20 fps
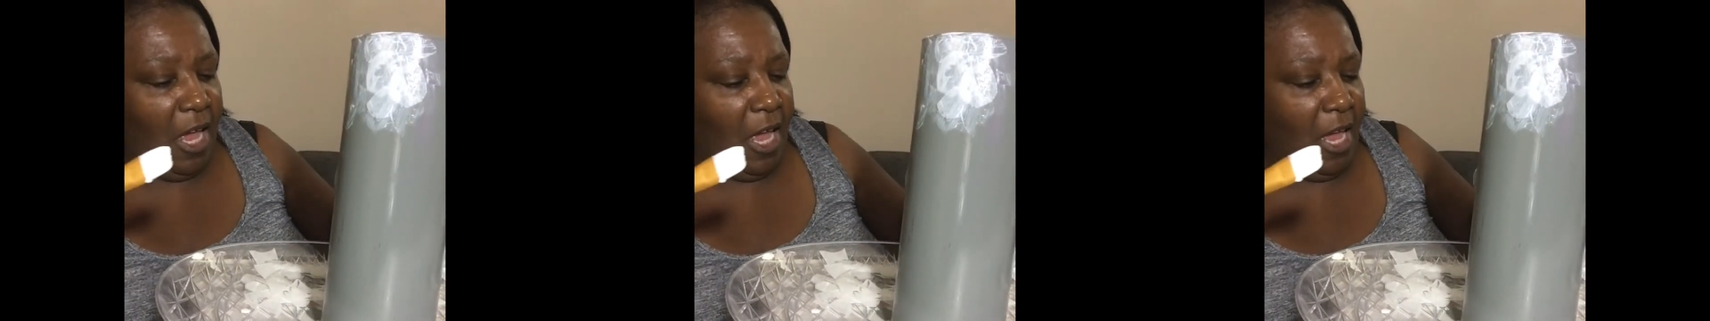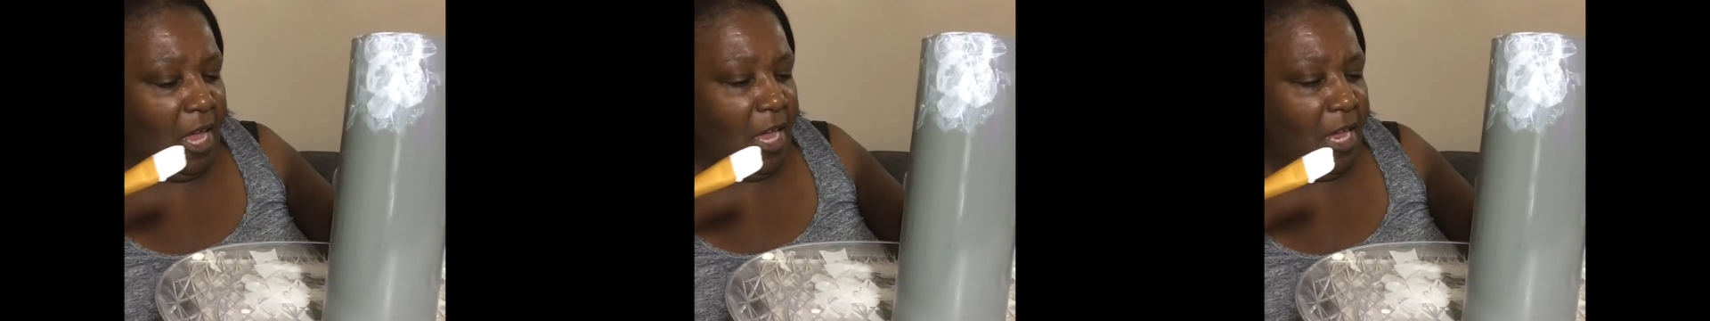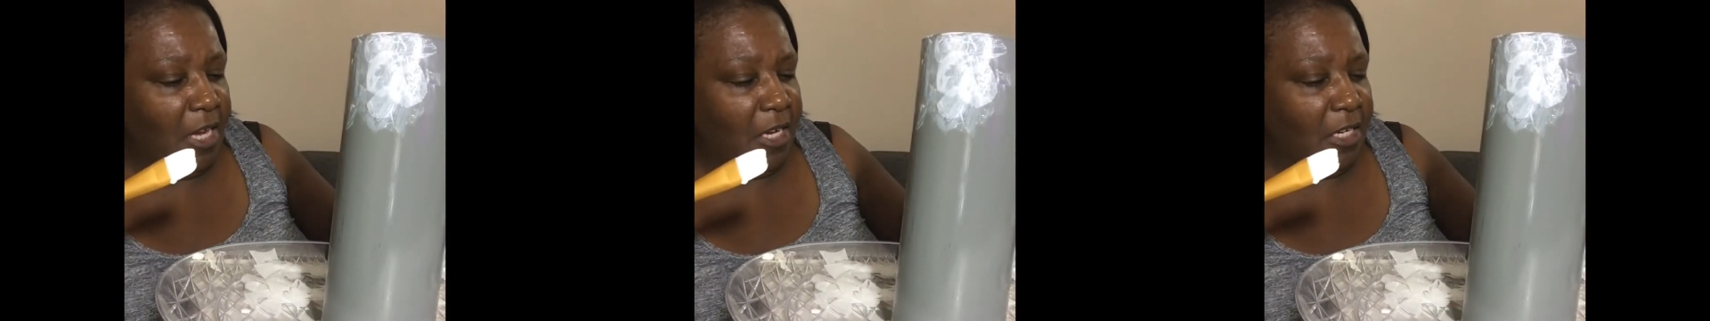
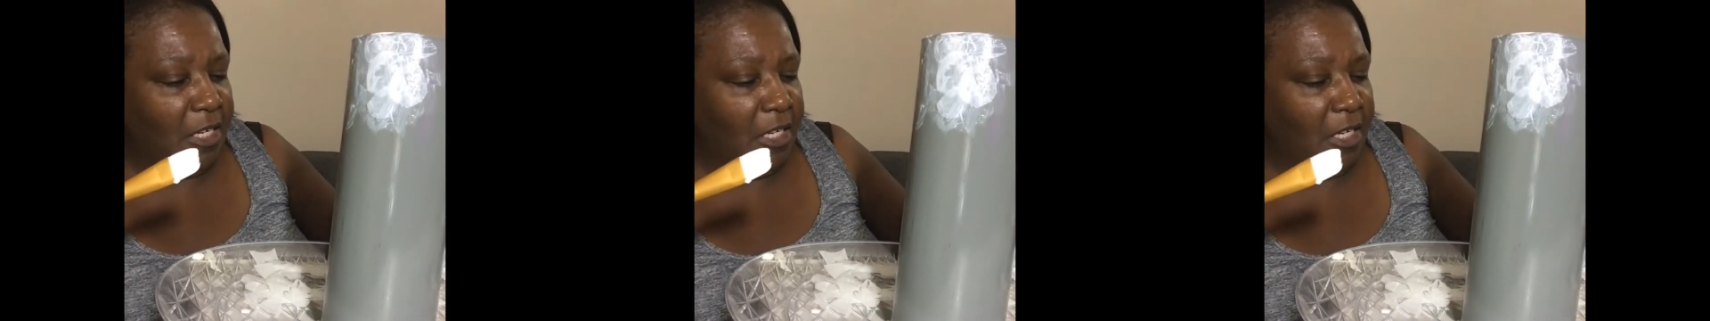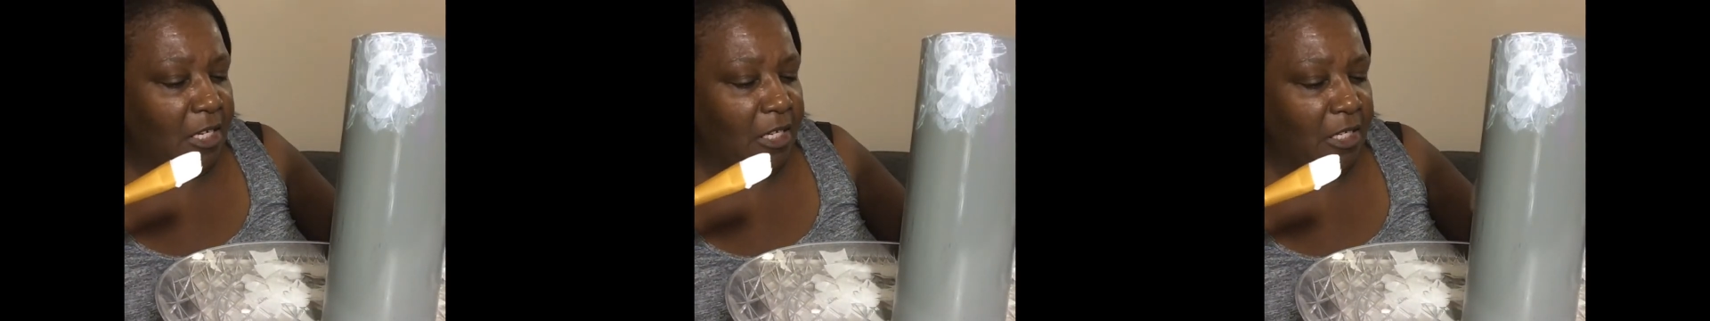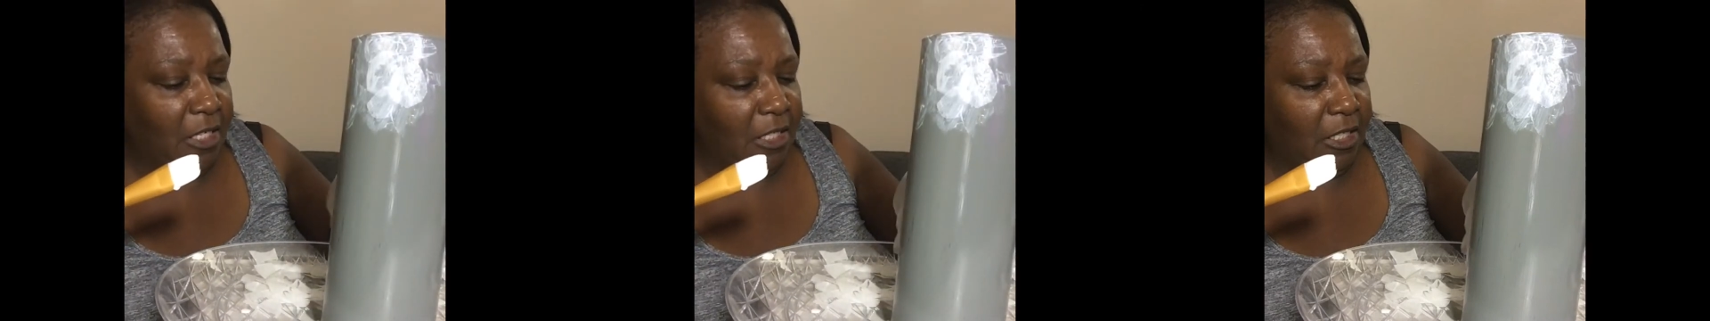and
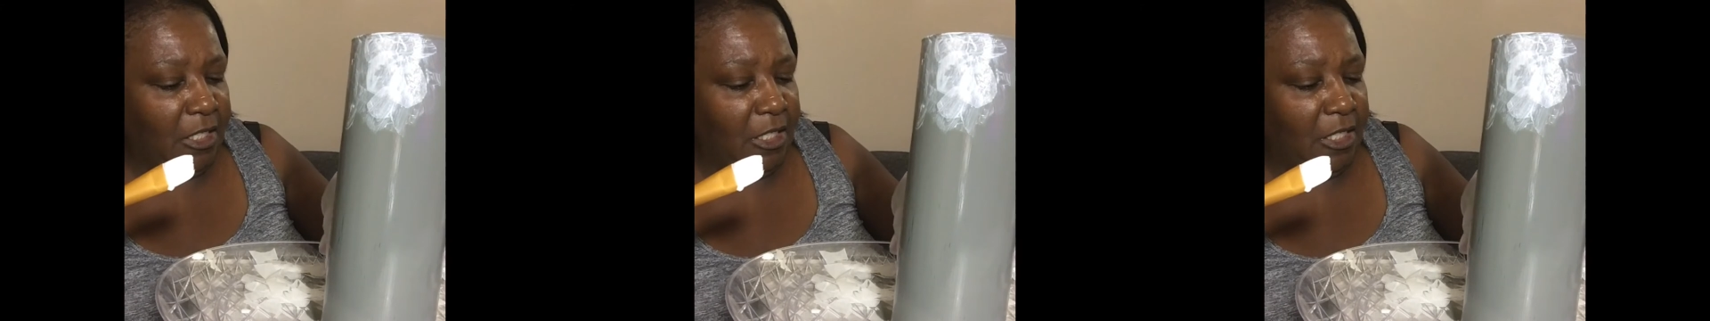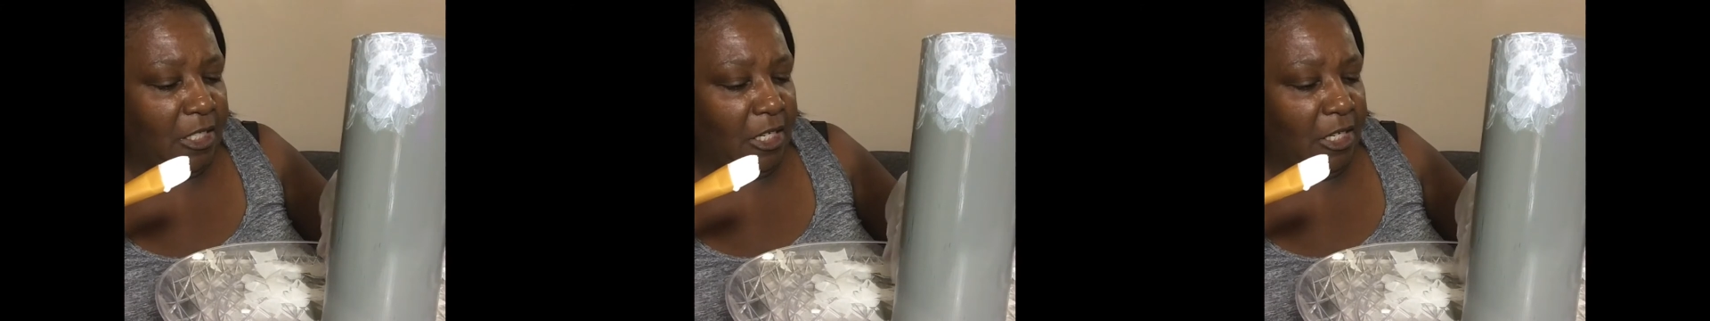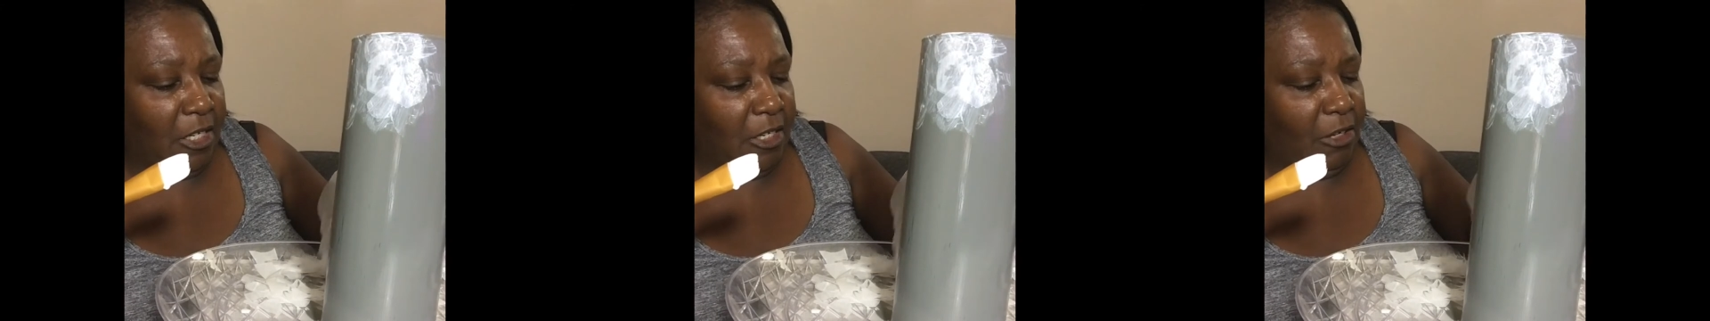then
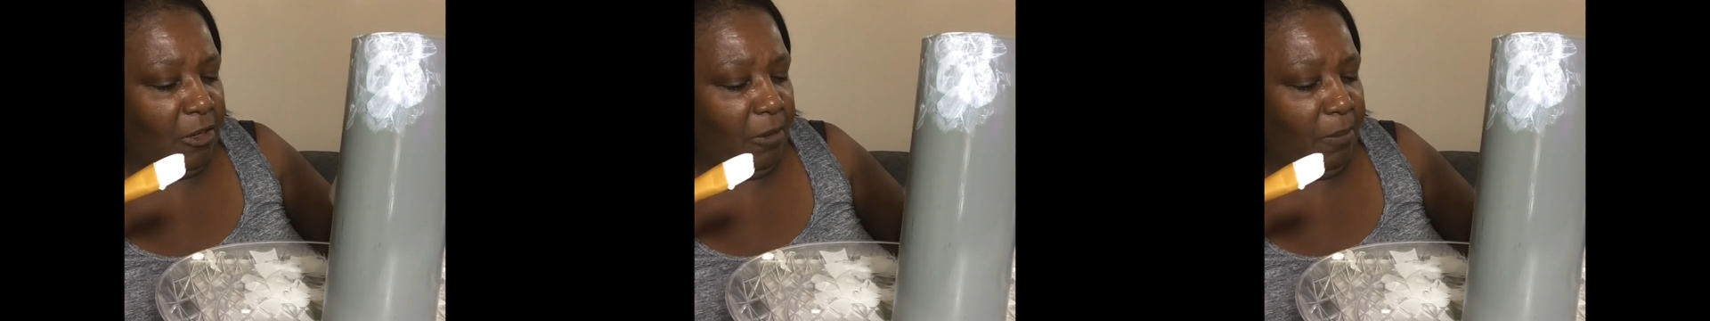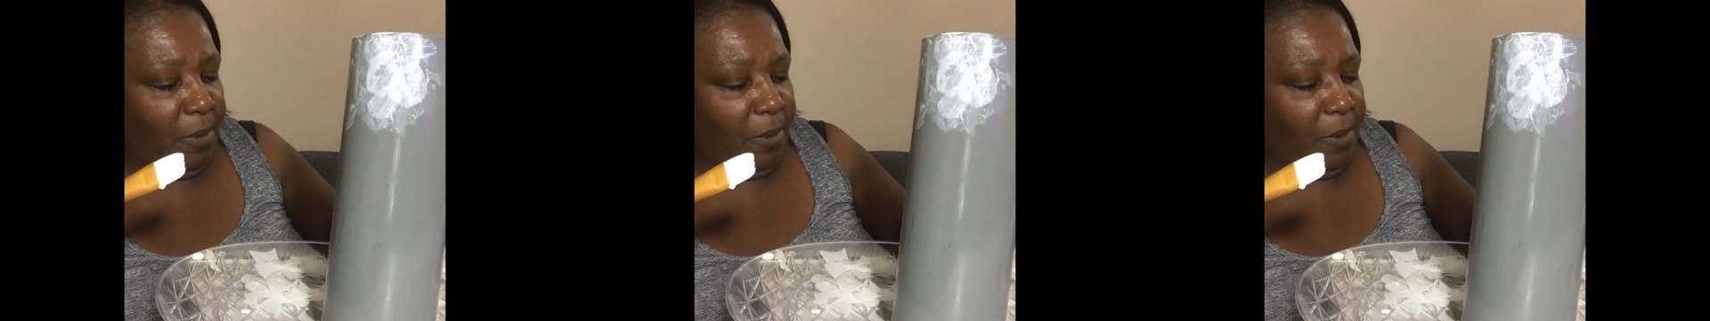stick your